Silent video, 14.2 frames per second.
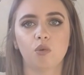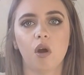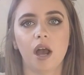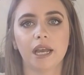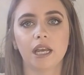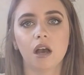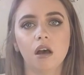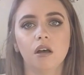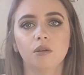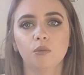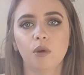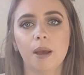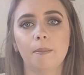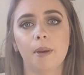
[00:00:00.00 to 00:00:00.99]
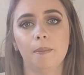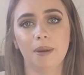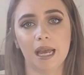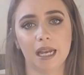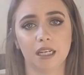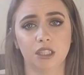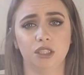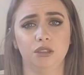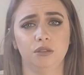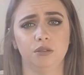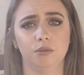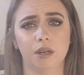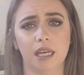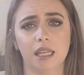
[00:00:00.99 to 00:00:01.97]
well, I can't wear my black
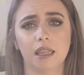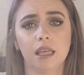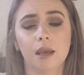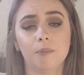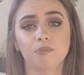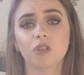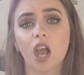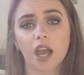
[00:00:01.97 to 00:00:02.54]
shoes with,